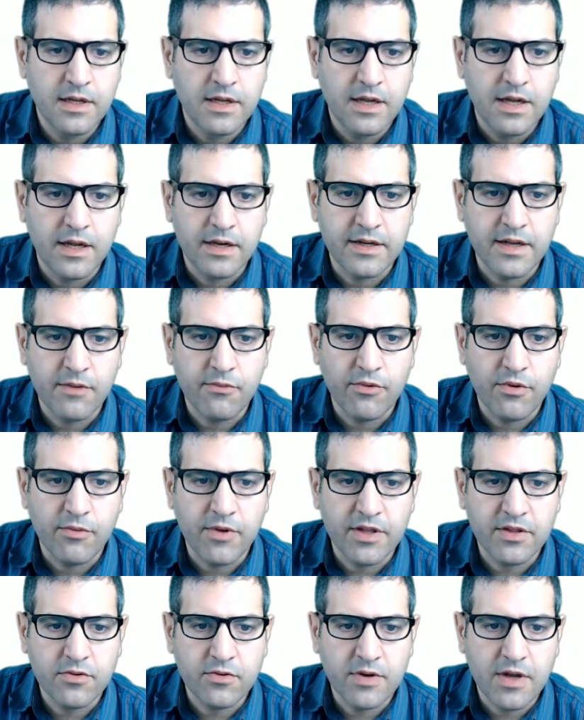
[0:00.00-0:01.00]
And then we
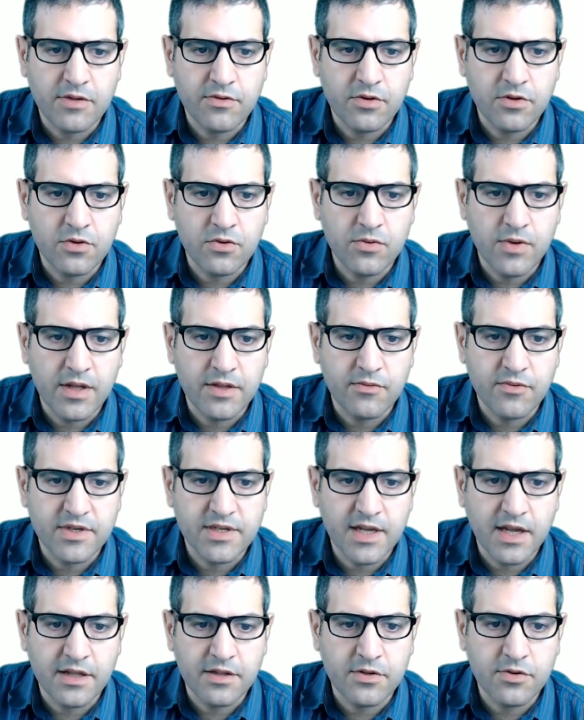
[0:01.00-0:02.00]
went to router 2 and we
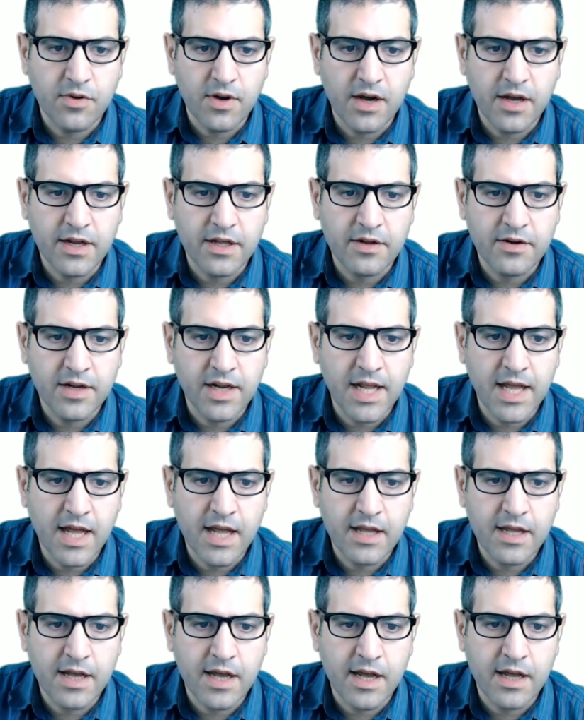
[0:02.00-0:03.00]
said, you are a
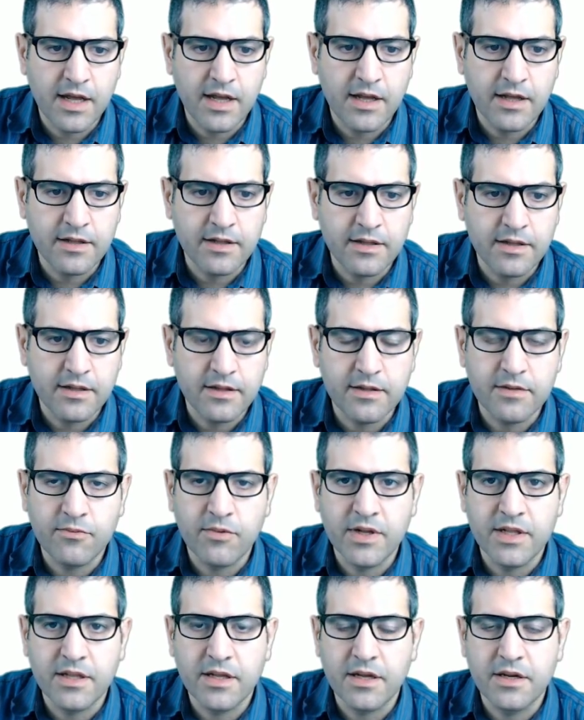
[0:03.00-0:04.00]
relay, and
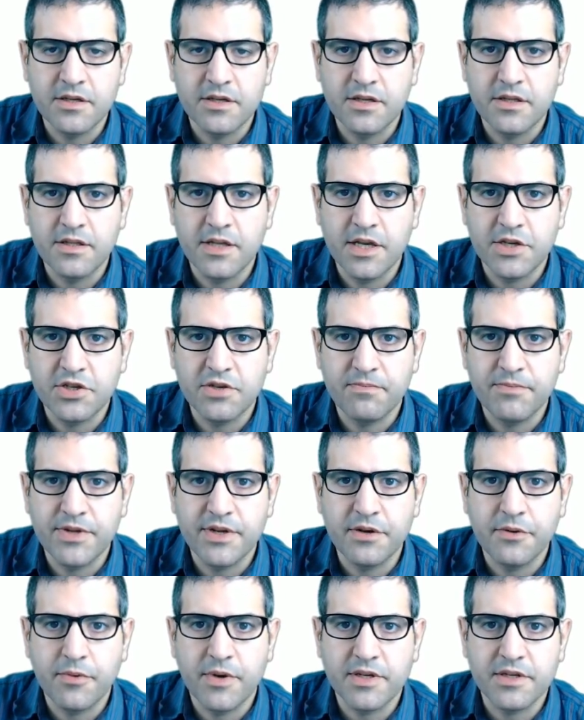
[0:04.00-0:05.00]
when there is a DHCP
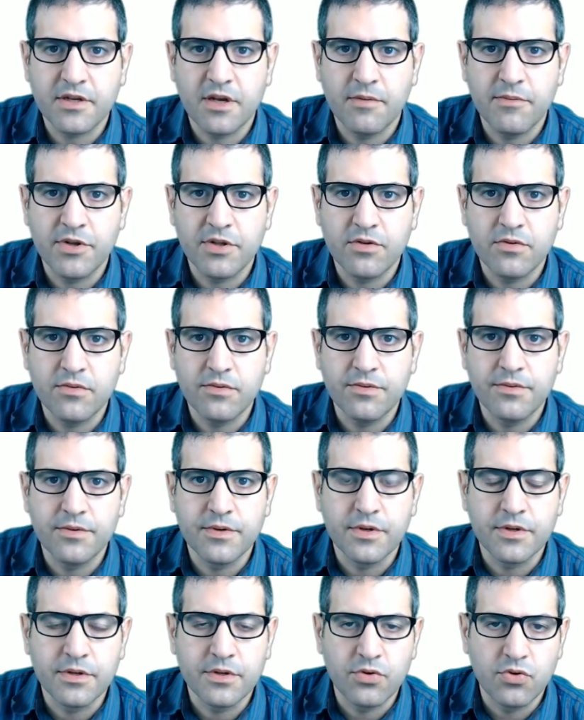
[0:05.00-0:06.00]
request coming to
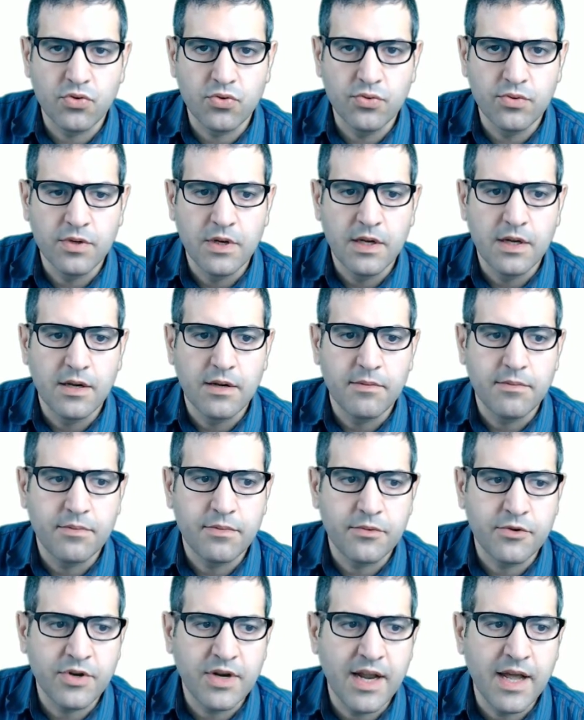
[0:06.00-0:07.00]
you,
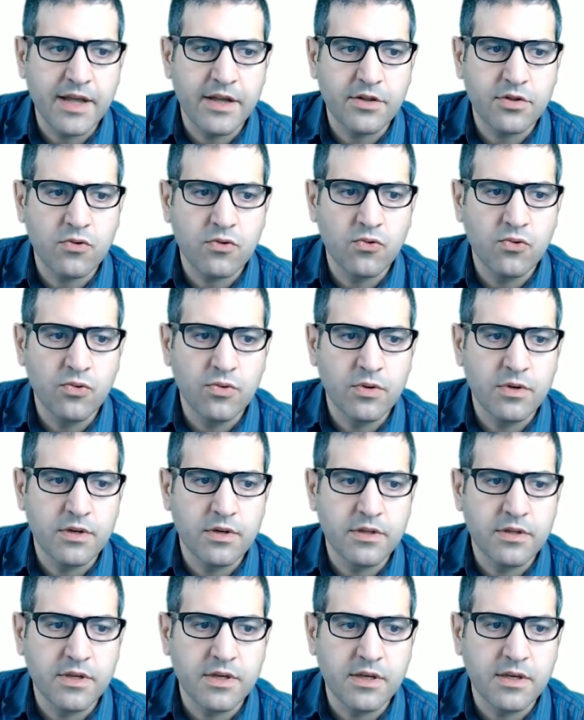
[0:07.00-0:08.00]
relay it to
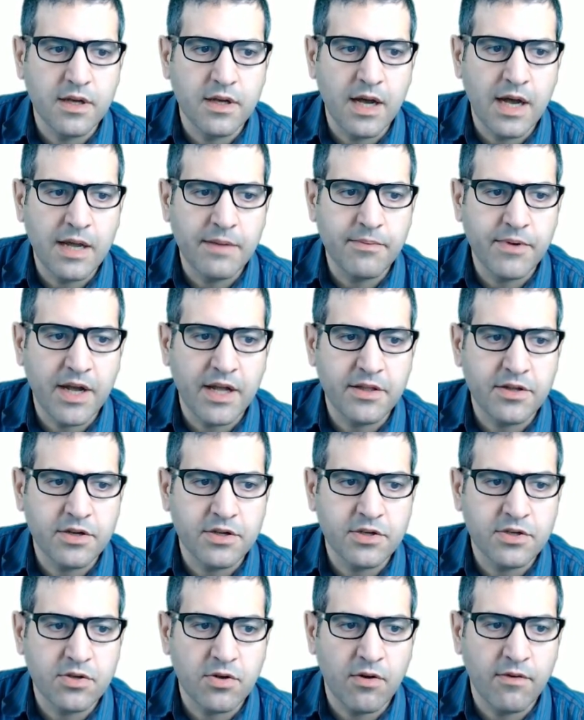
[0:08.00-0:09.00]
the IP
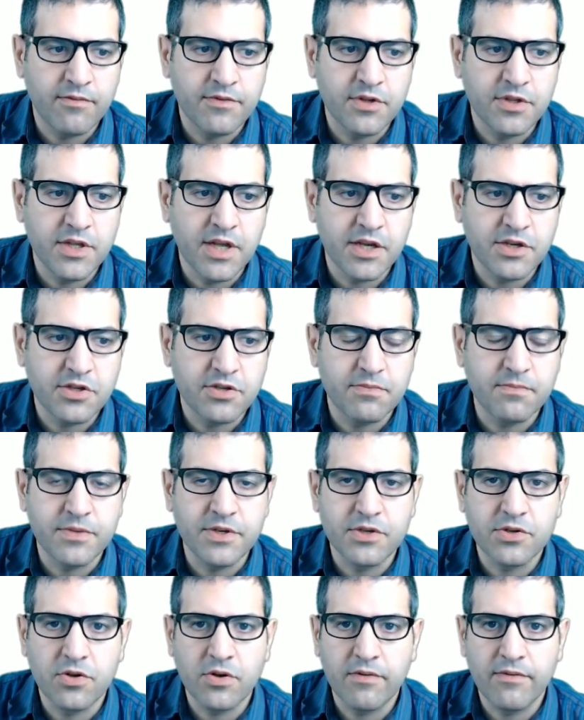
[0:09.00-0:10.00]
address of the DHCP
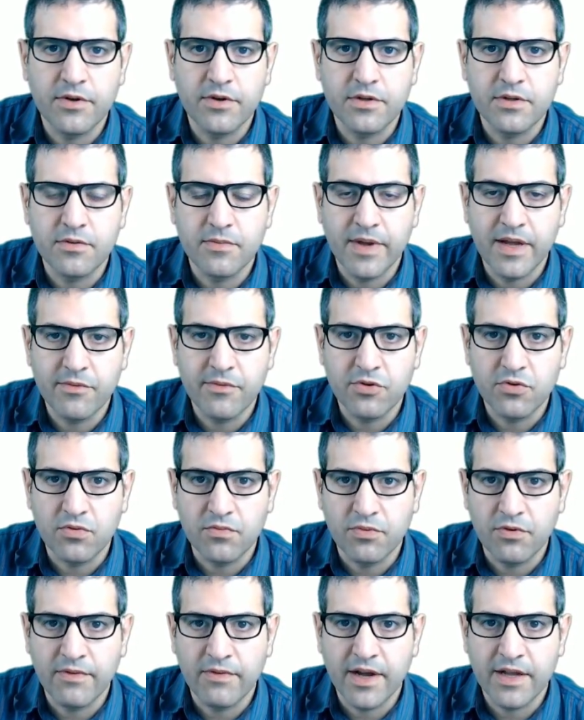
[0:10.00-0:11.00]
server to be able to
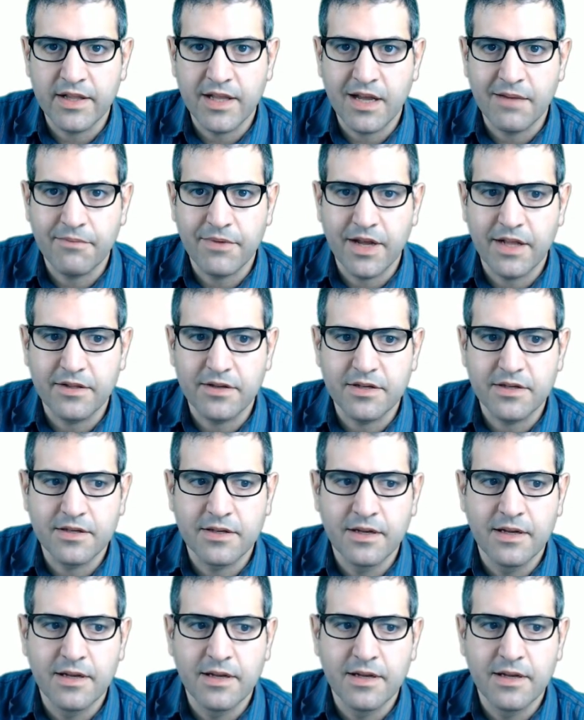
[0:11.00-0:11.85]
provide the IP address,